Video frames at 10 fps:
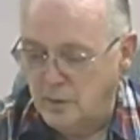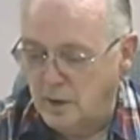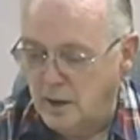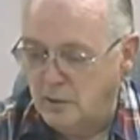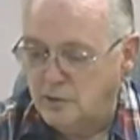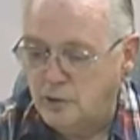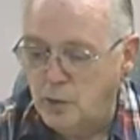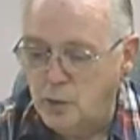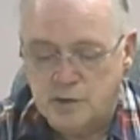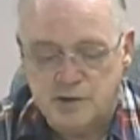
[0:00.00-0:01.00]
I'll show
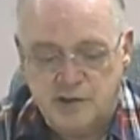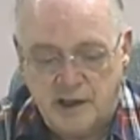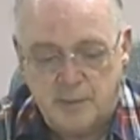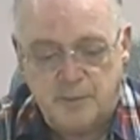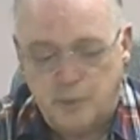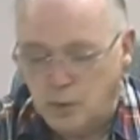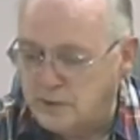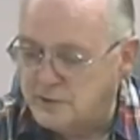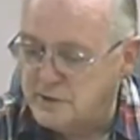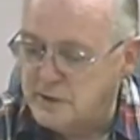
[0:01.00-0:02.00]
you a setup
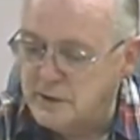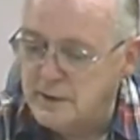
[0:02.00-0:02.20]
first,